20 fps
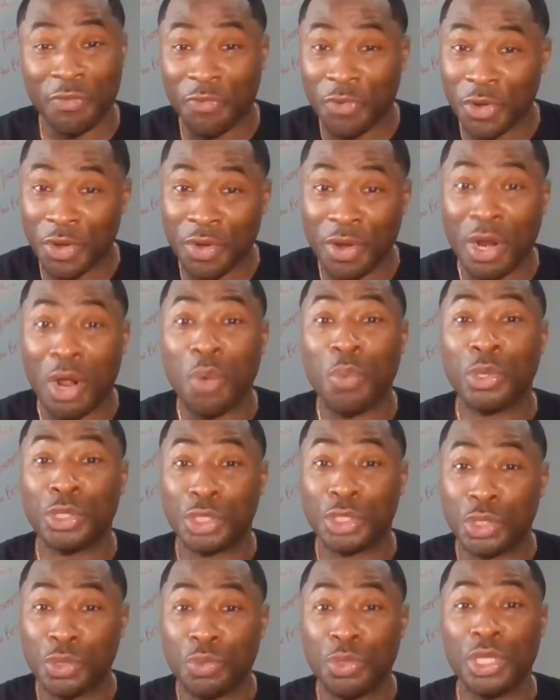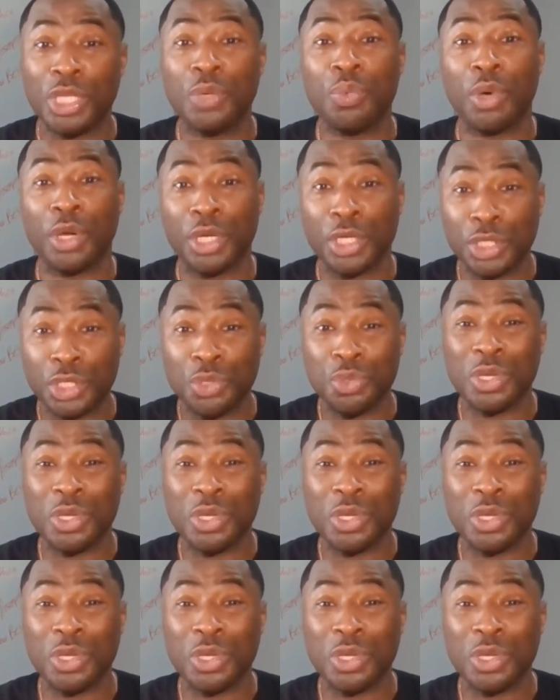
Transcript: figuring out what you really want to do,